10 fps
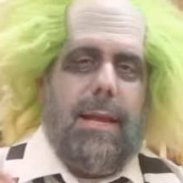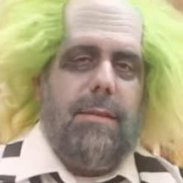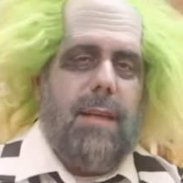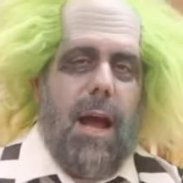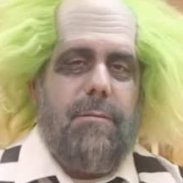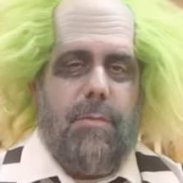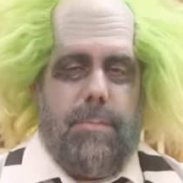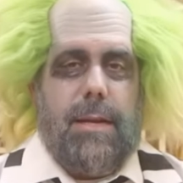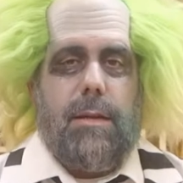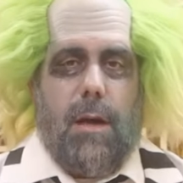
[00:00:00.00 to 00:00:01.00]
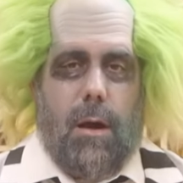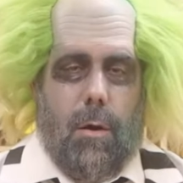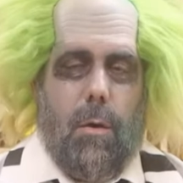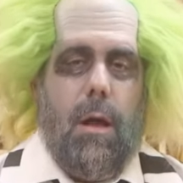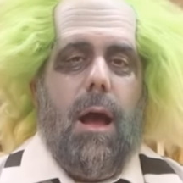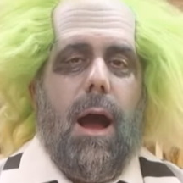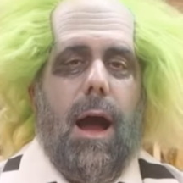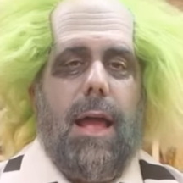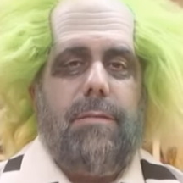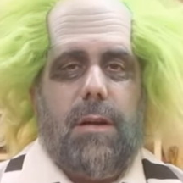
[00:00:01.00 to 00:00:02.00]
It is time for me to go.
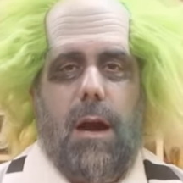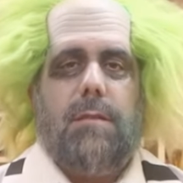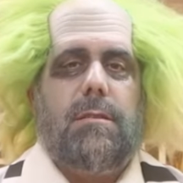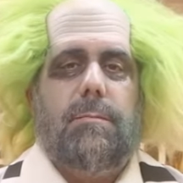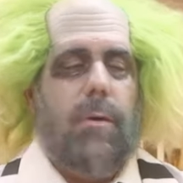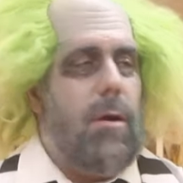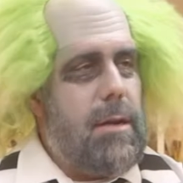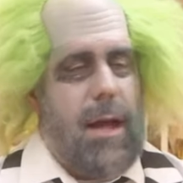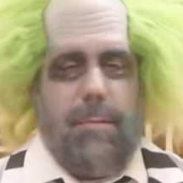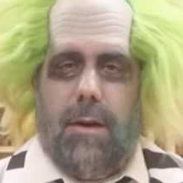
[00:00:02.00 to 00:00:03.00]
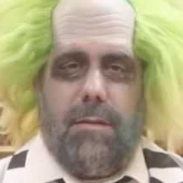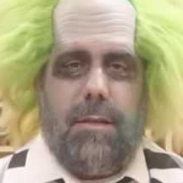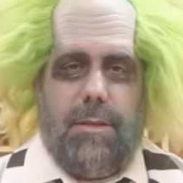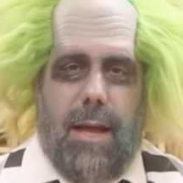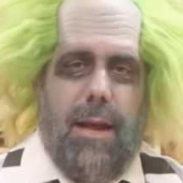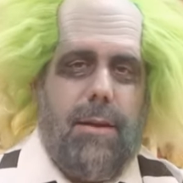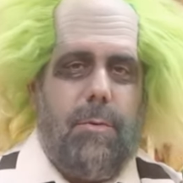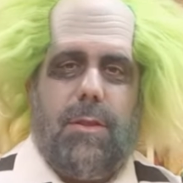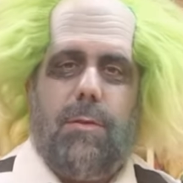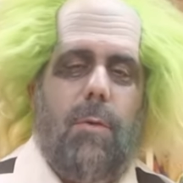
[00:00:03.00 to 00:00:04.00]
I have a costume party I must
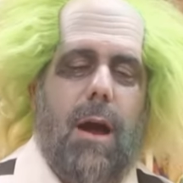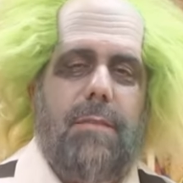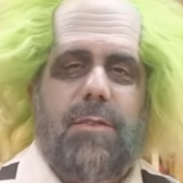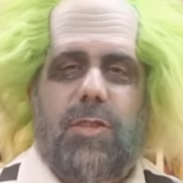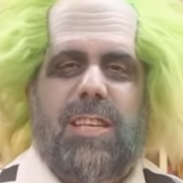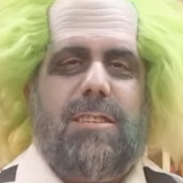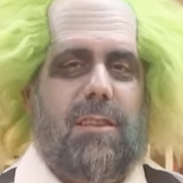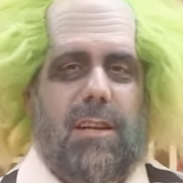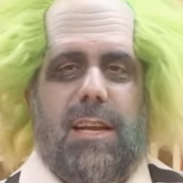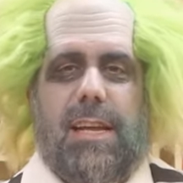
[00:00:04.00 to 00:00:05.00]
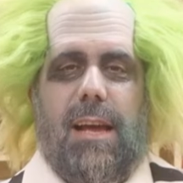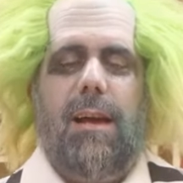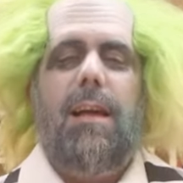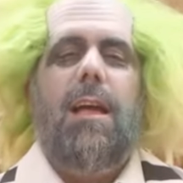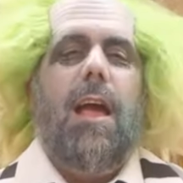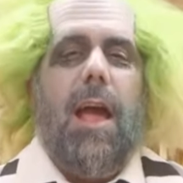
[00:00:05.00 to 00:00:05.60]
attend with the wife. She is Lydia.